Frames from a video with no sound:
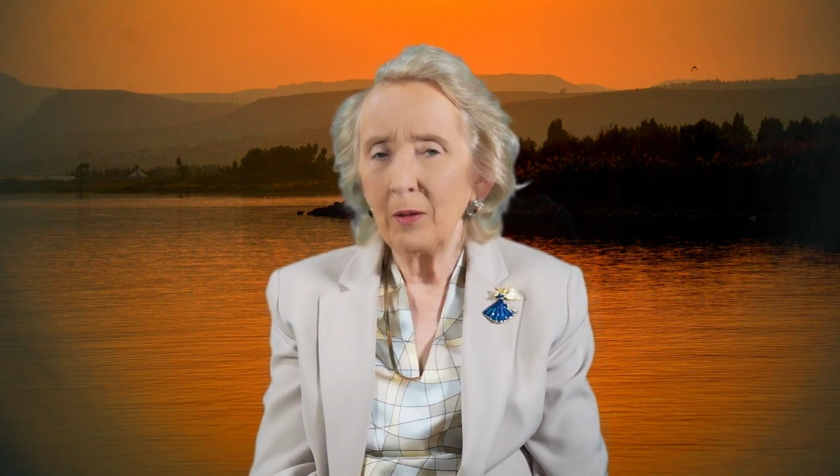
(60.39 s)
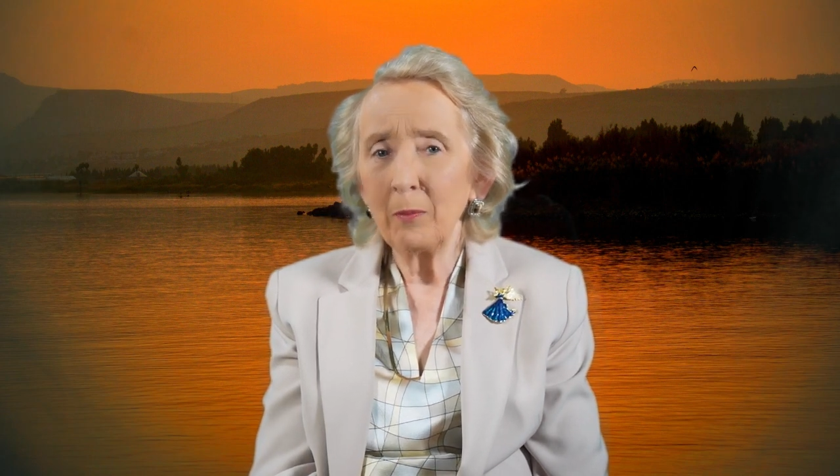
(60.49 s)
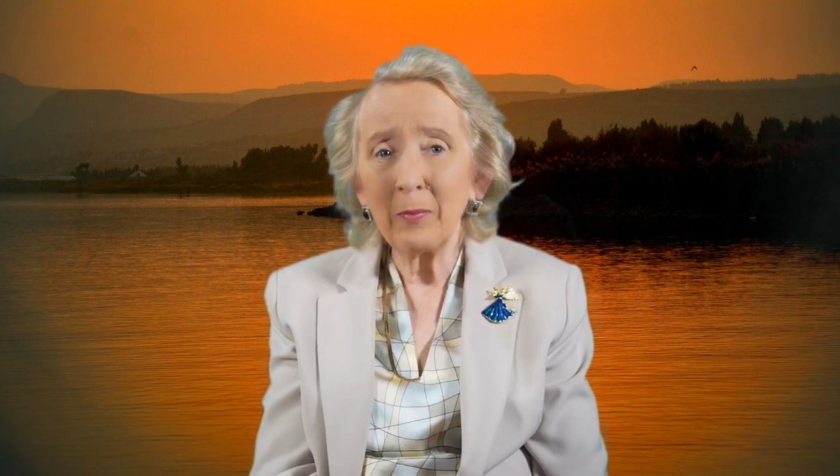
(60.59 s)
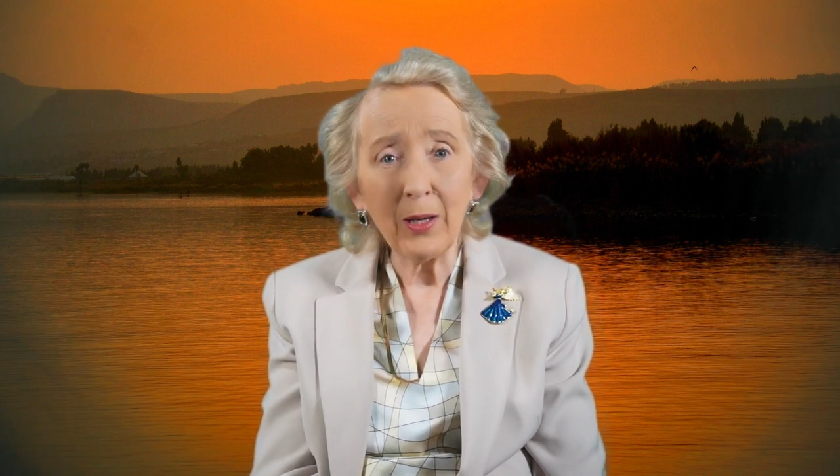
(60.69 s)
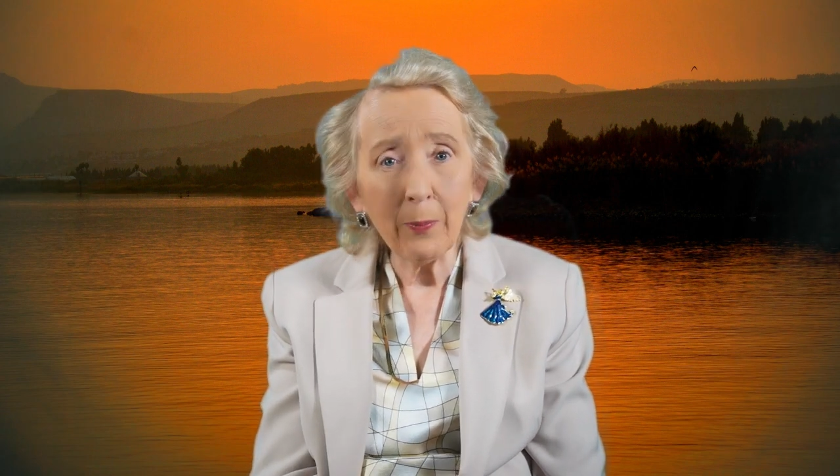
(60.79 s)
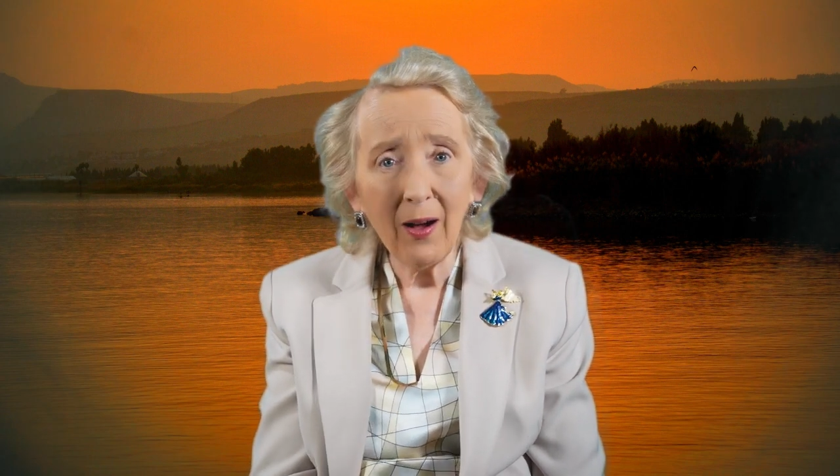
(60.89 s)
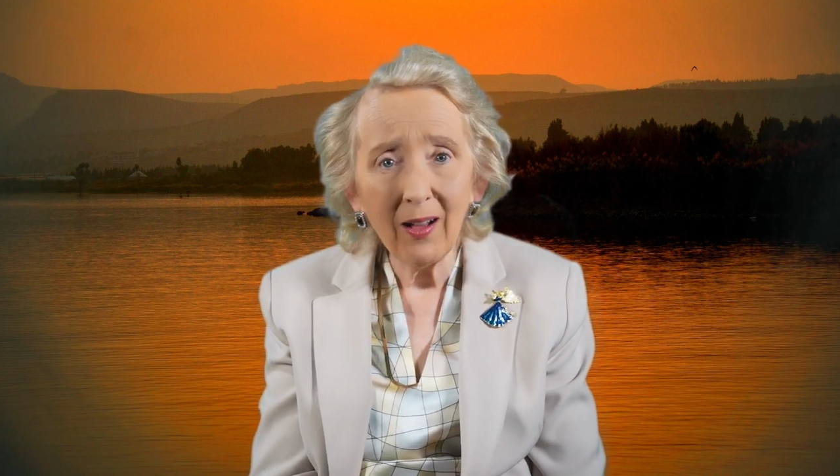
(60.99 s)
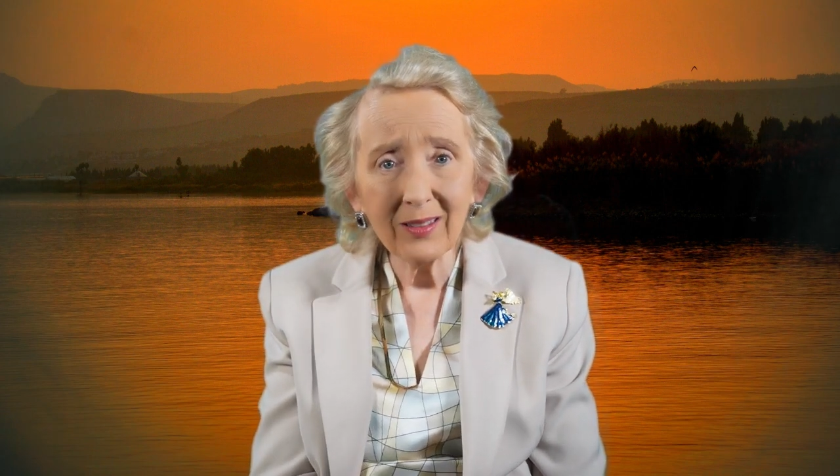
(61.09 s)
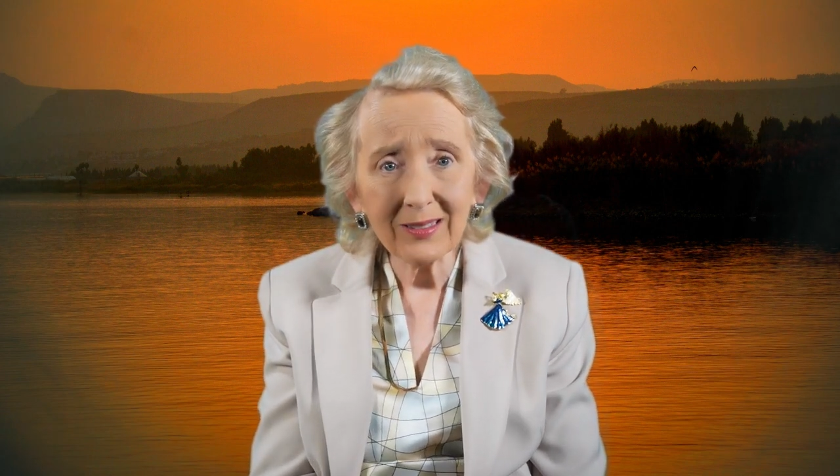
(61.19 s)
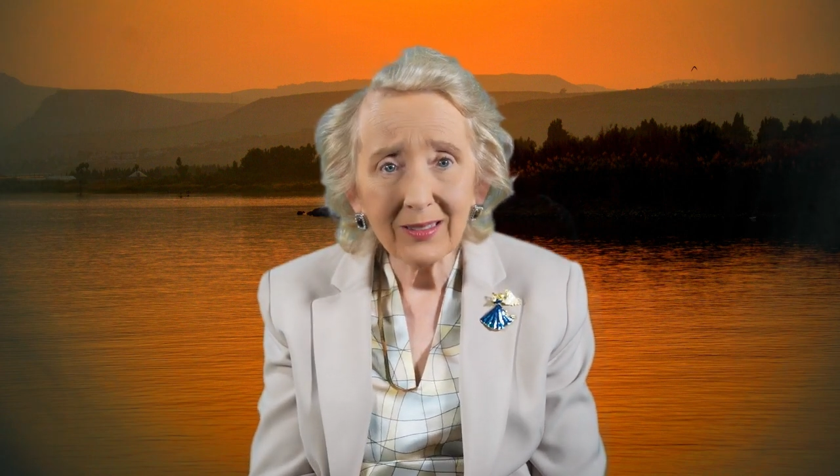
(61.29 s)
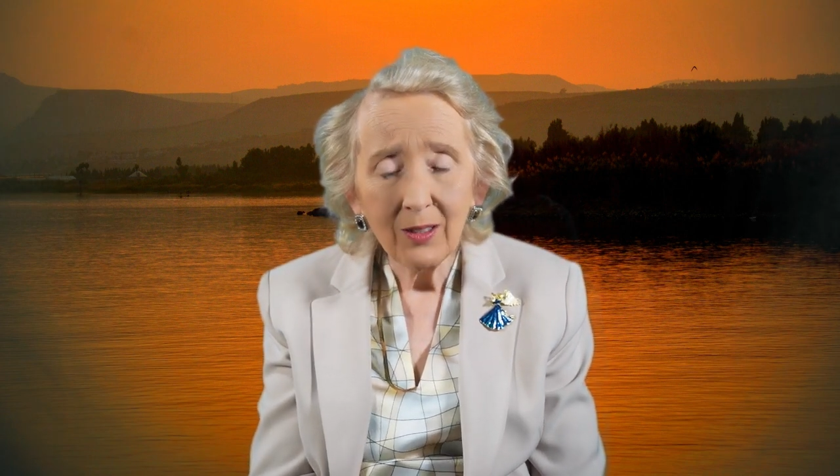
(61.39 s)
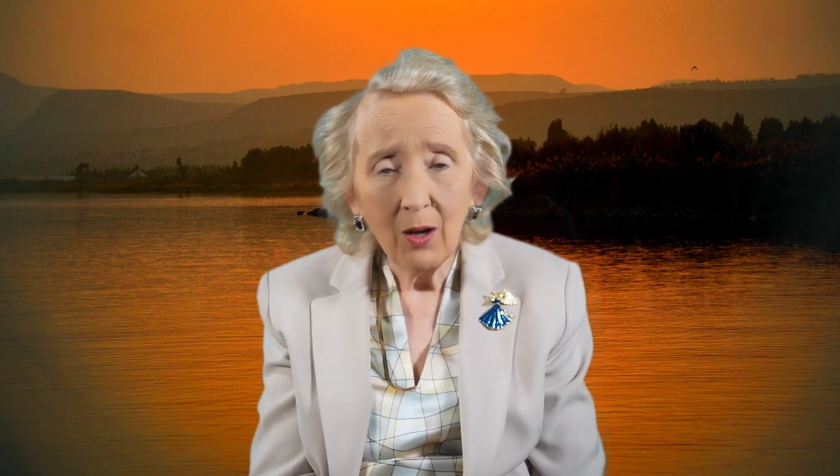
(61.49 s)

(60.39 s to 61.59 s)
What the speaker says: Menopause?